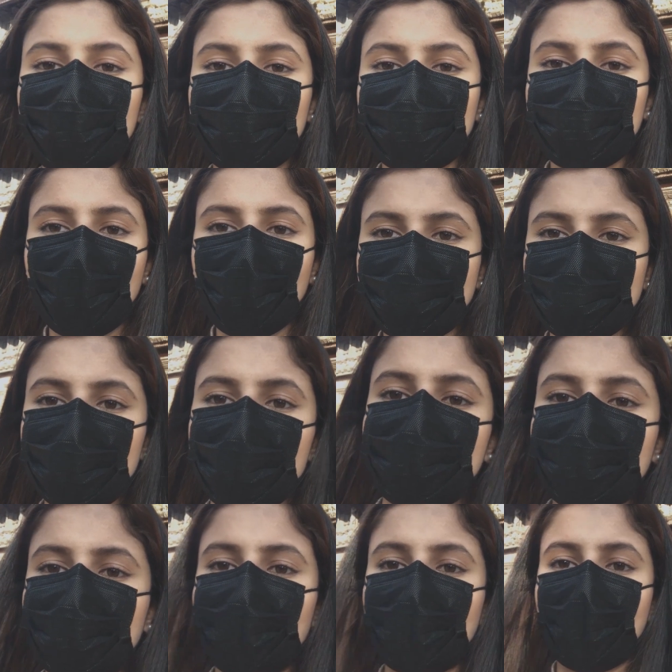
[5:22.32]
So I've
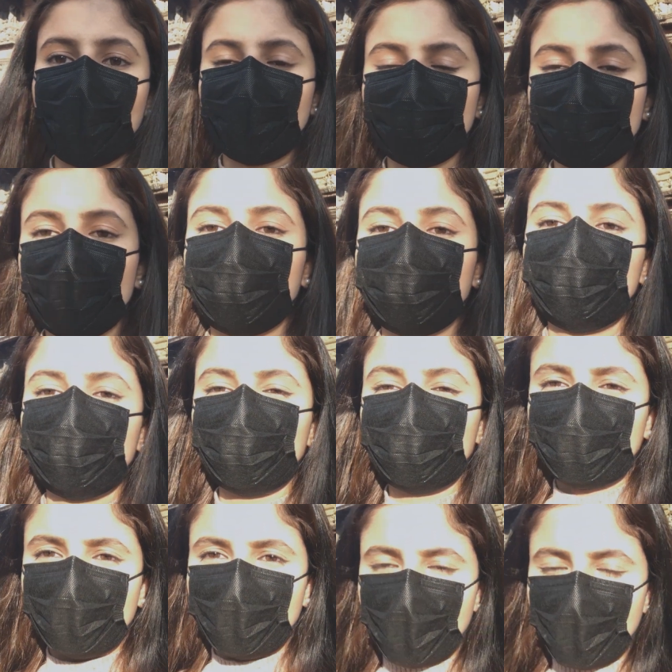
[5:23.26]
just climbed up 2
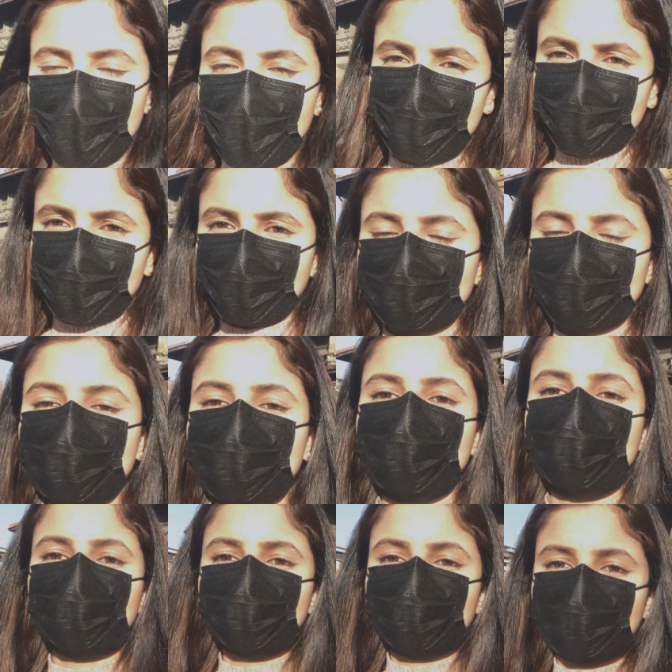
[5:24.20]
stairs and it's
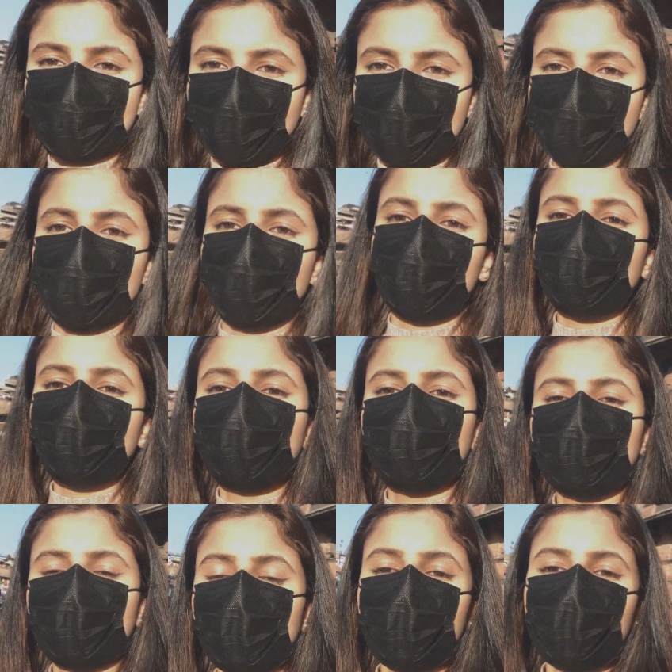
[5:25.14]
still stable.
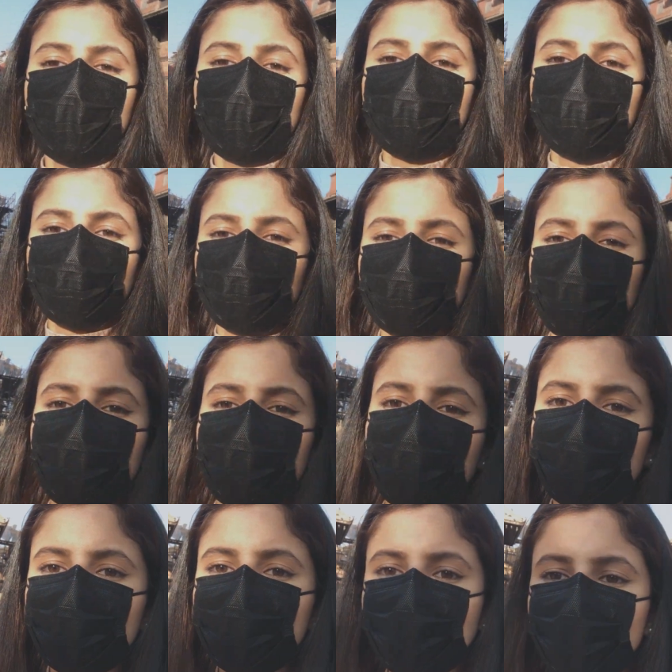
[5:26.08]
So
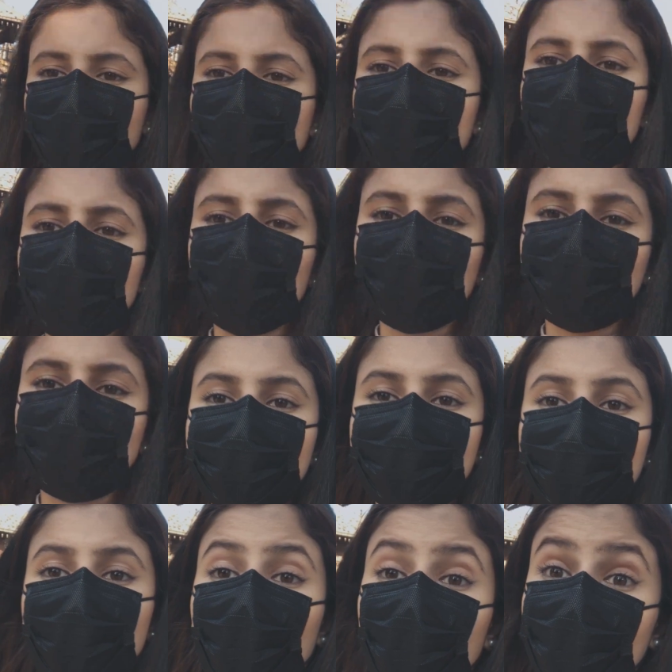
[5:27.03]
even though this
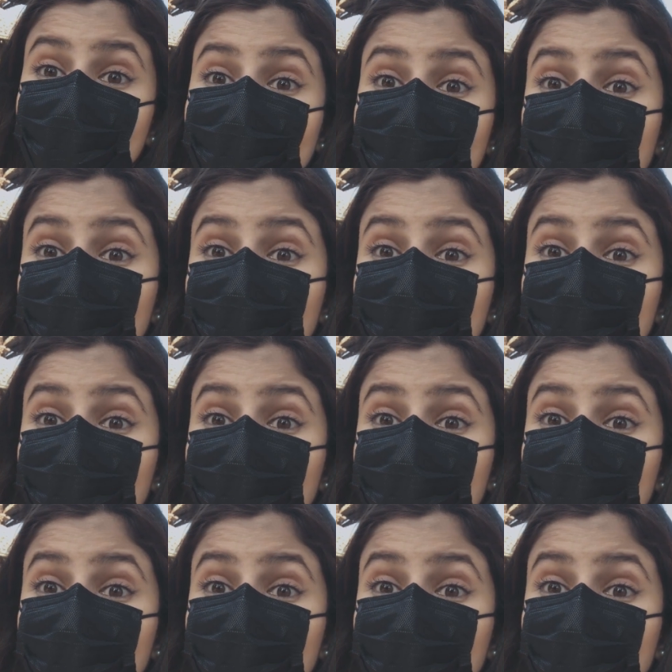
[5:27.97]
road is